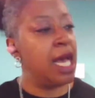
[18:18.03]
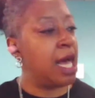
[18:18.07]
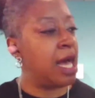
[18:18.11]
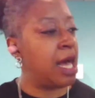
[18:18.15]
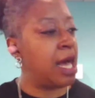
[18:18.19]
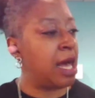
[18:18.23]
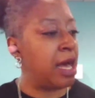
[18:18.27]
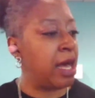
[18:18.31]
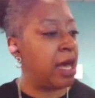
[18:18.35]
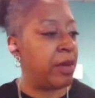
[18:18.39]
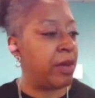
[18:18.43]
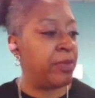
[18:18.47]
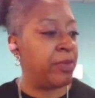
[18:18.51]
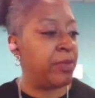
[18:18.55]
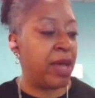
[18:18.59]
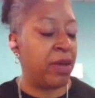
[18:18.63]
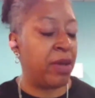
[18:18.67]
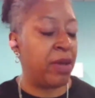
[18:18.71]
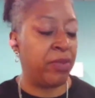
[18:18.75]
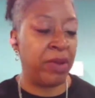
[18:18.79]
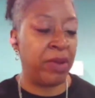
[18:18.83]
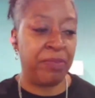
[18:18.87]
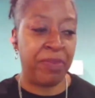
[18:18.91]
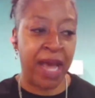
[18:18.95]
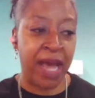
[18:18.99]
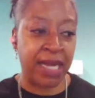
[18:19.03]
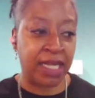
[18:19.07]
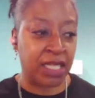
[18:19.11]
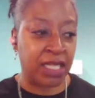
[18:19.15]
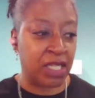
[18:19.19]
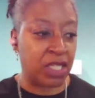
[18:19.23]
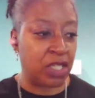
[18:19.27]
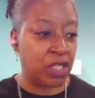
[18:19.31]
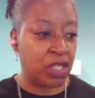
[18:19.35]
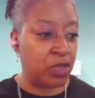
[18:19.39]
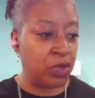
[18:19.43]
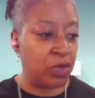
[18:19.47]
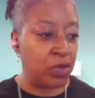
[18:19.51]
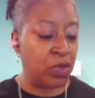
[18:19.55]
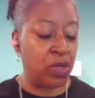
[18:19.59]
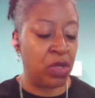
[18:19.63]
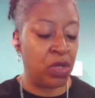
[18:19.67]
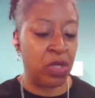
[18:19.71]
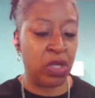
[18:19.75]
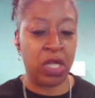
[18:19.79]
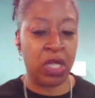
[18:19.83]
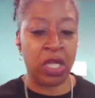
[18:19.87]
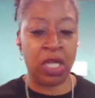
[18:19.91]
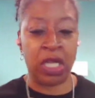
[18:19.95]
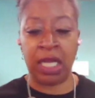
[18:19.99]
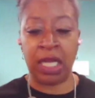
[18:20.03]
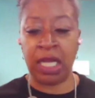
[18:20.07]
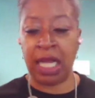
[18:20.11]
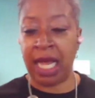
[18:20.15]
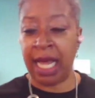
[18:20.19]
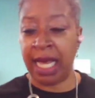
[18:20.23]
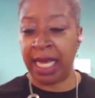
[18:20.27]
I went back to school.